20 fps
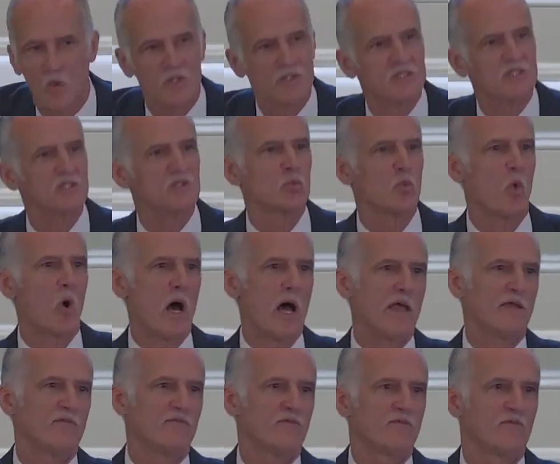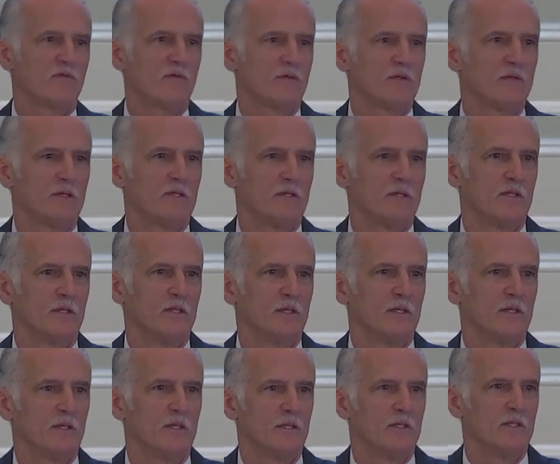It was his wife.
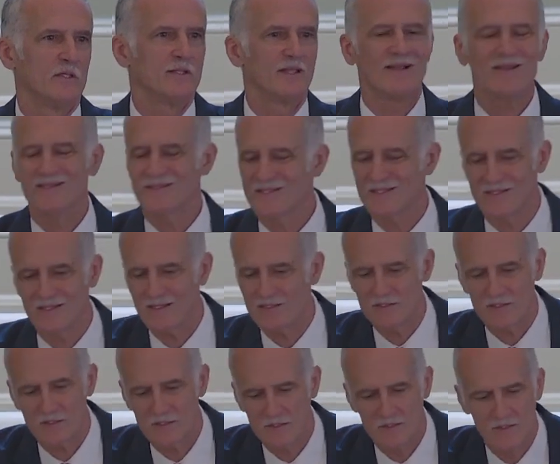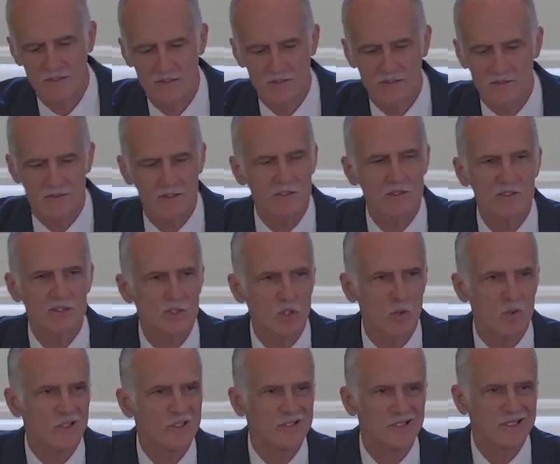Now, listen, there
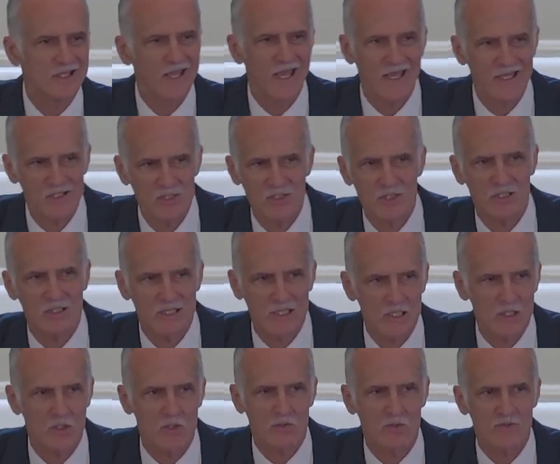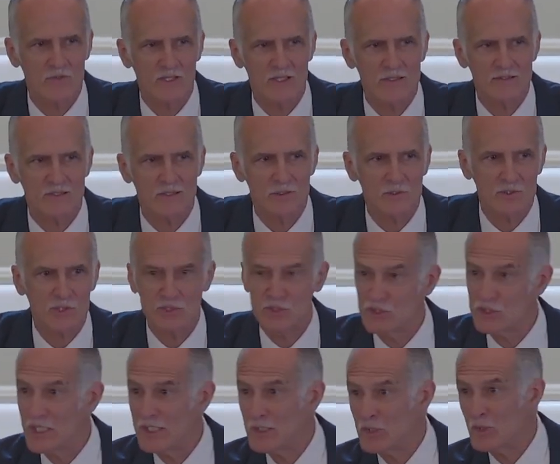is no indication here that
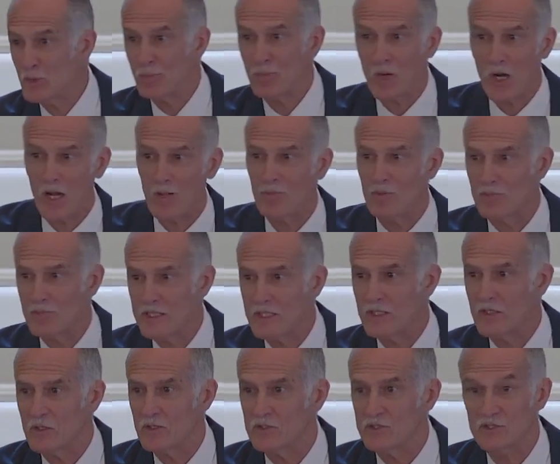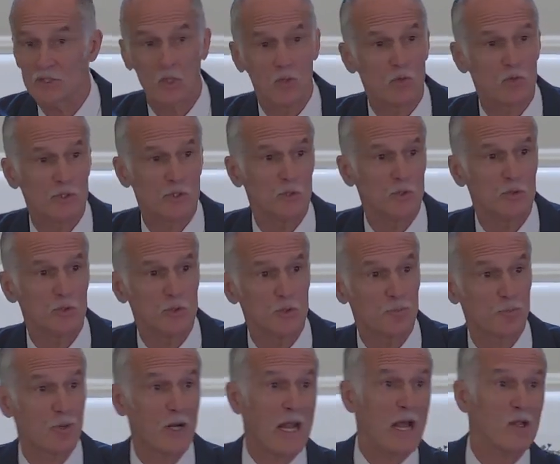there's a gender problem here. So,
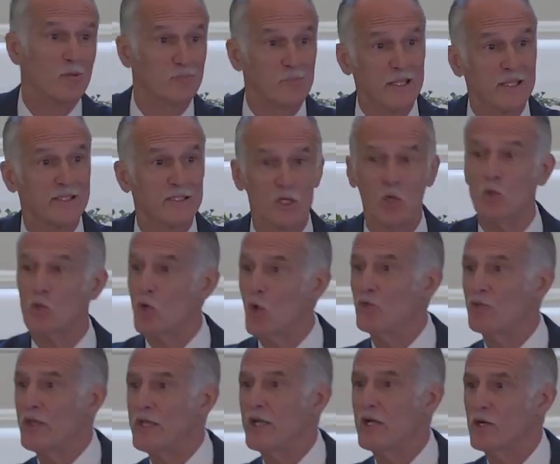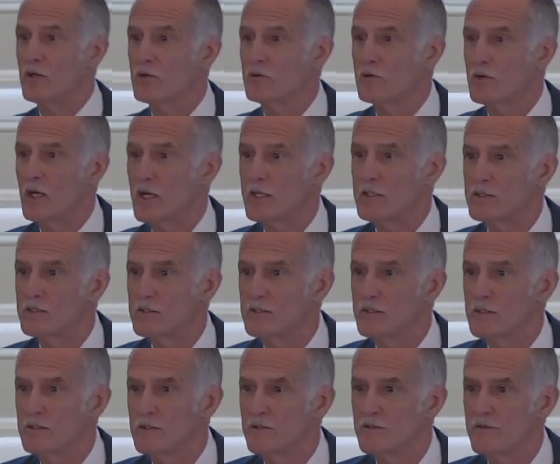you, you proud men don't go there, right?